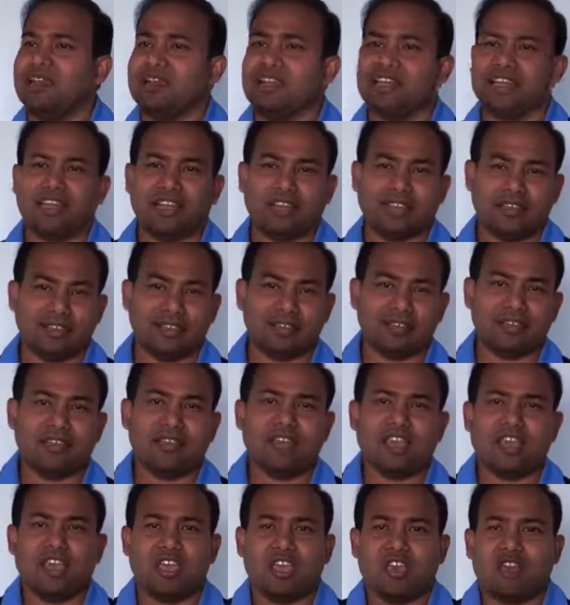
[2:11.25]
data,
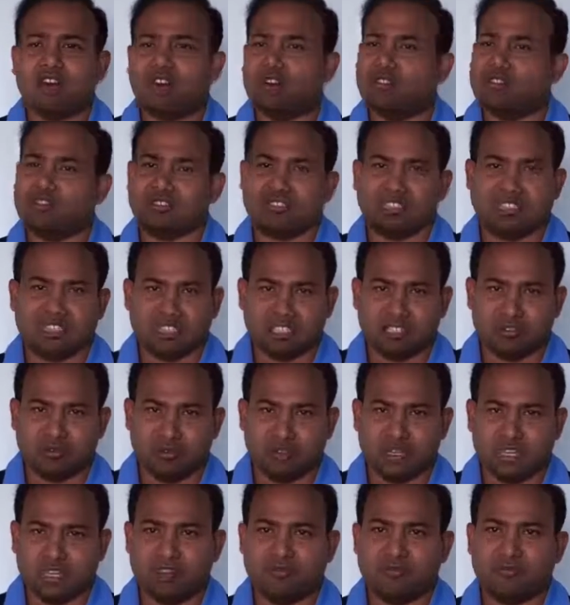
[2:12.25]
all those things you need.